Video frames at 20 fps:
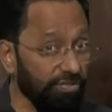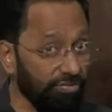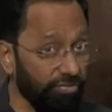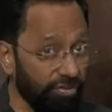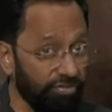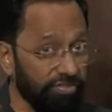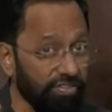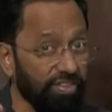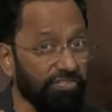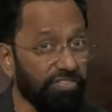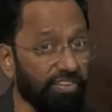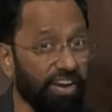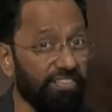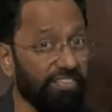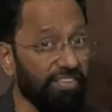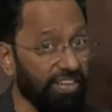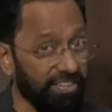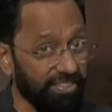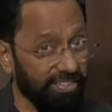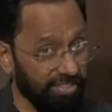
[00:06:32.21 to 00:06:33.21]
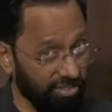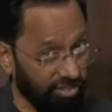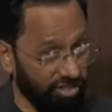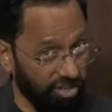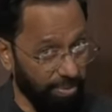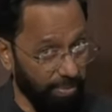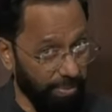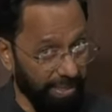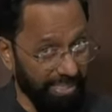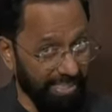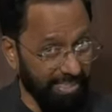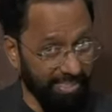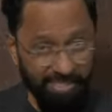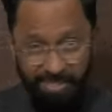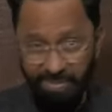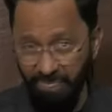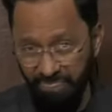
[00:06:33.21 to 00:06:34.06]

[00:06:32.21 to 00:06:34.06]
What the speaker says: 55 runs, 3 wickets